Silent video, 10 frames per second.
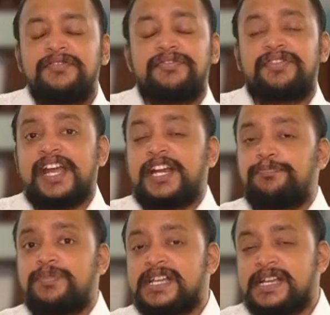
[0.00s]

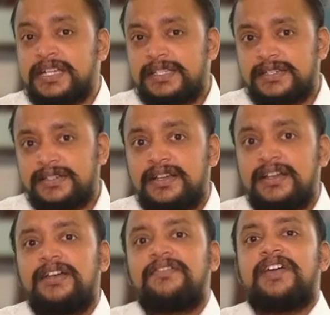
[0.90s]
58B is
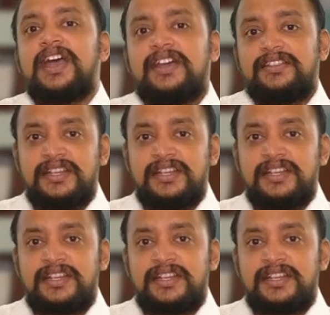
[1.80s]
where